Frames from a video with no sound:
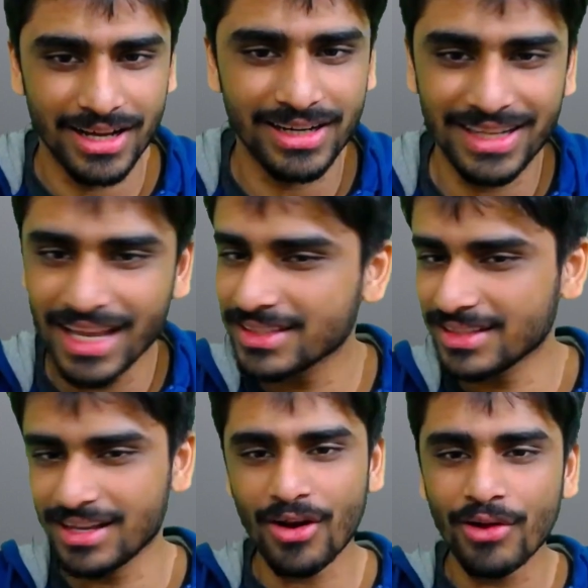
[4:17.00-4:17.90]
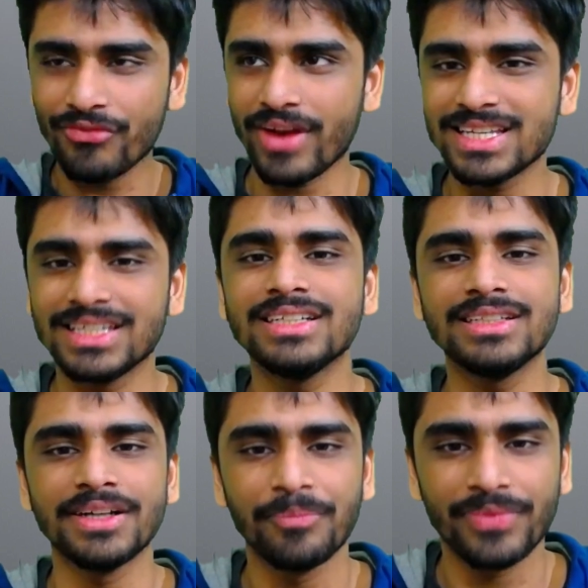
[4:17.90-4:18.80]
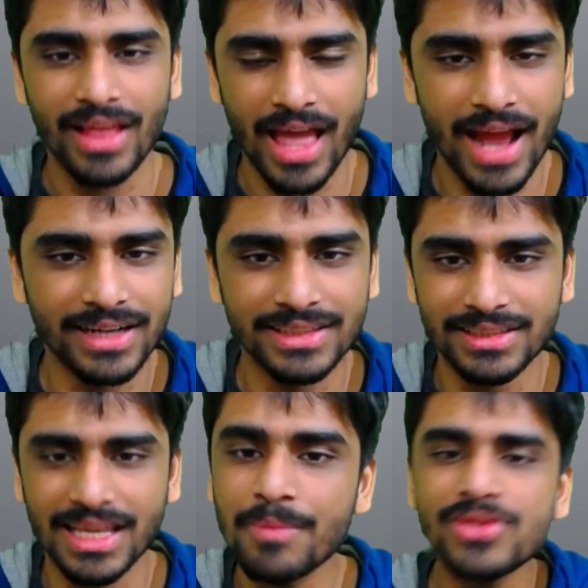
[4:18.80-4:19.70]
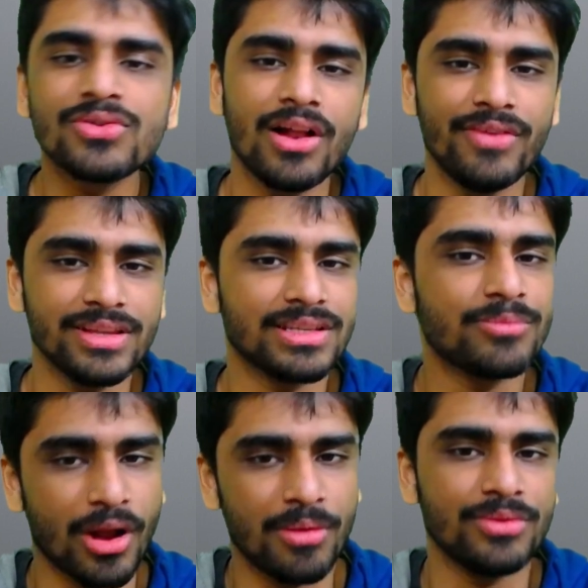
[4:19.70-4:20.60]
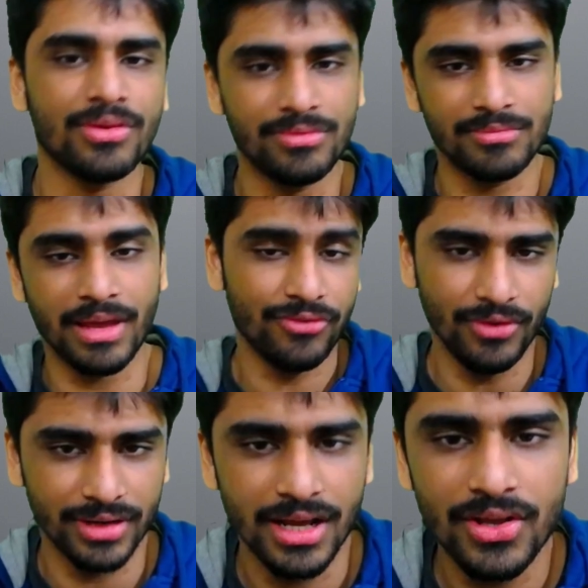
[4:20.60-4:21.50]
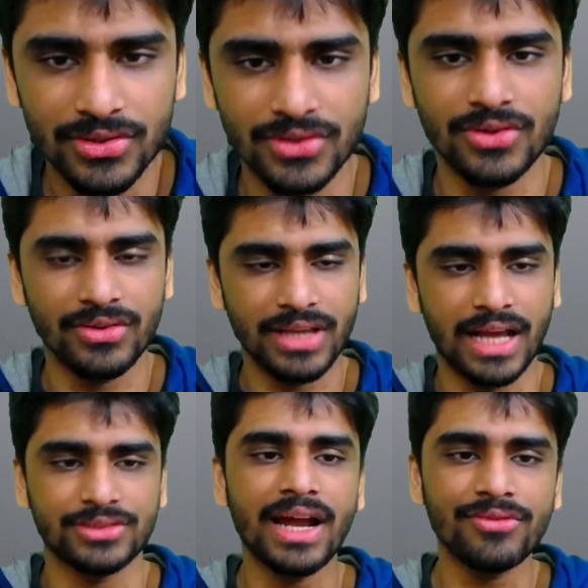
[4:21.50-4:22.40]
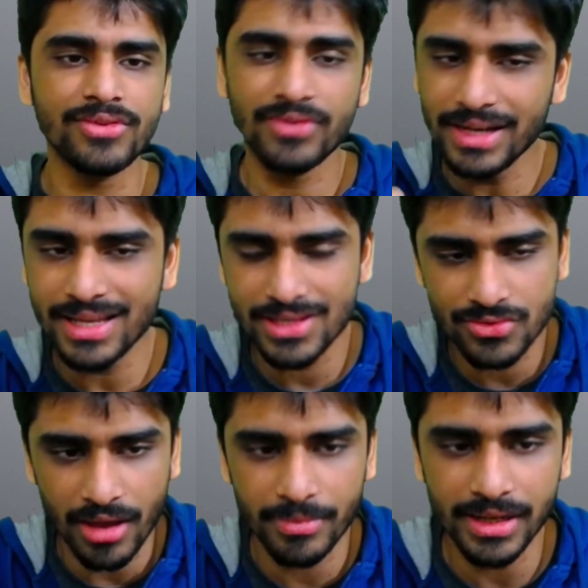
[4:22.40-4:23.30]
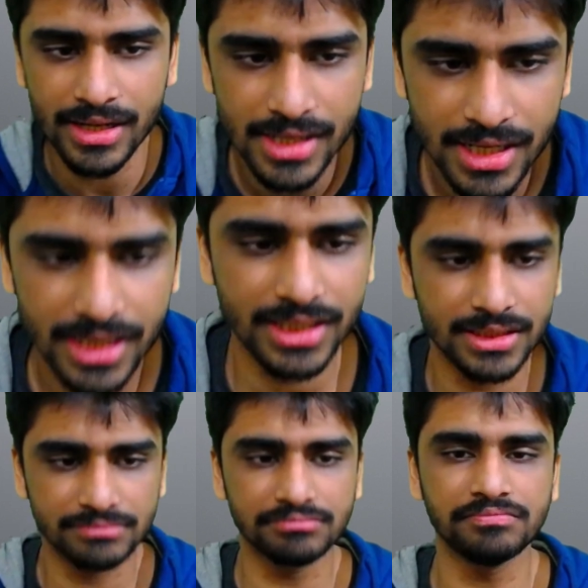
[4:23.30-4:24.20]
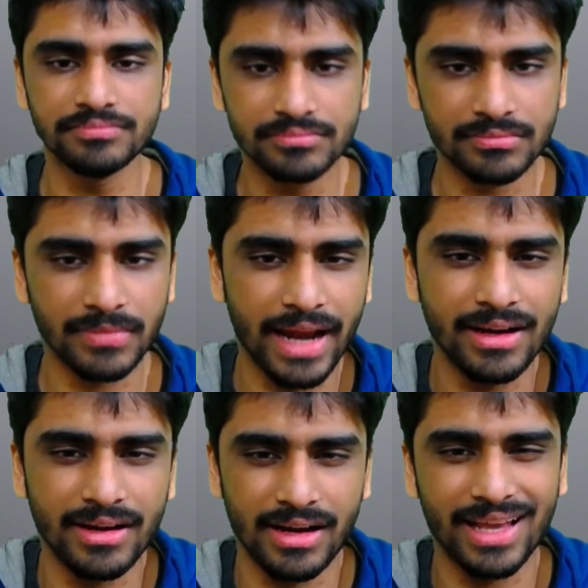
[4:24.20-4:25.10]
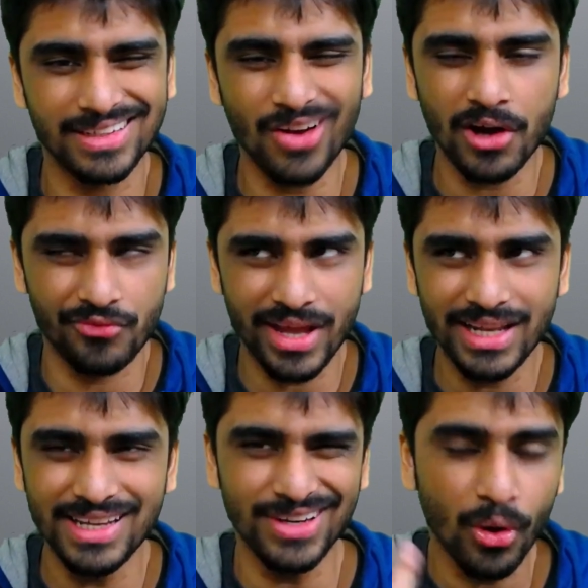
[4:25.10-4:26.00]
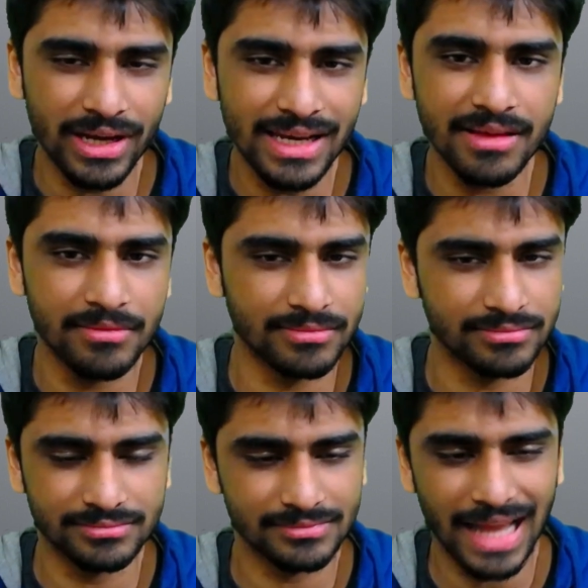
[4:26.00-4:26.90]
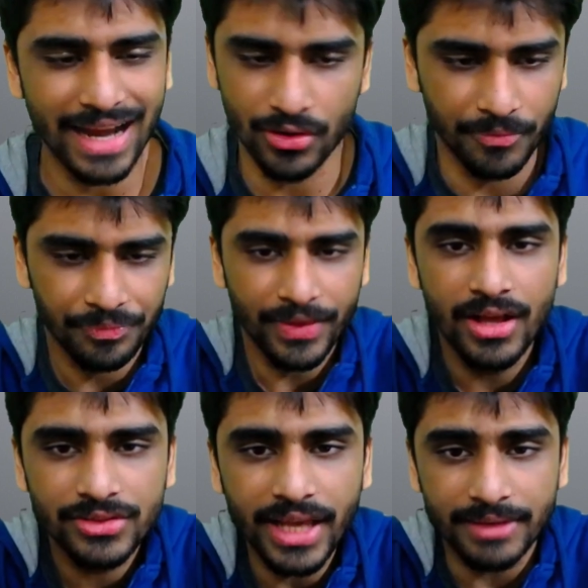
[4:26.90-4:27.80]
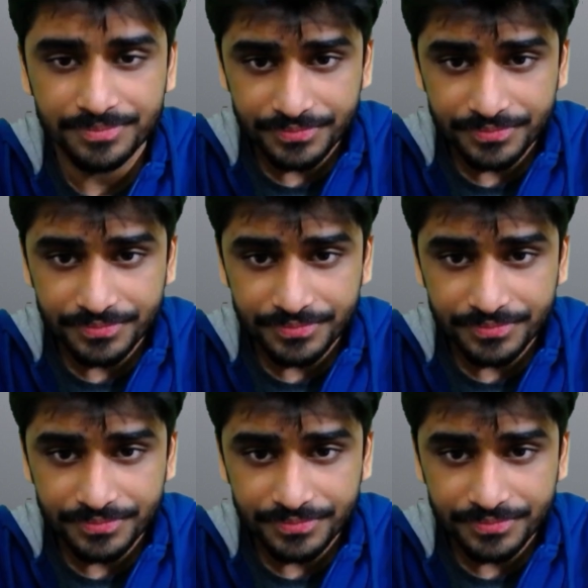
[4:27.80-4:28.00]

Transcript: take a lot of fresh air and keep on solving some problems on my phone. So yeah, so that was really enjoyable and like not very lonely. I don't know. So yeah,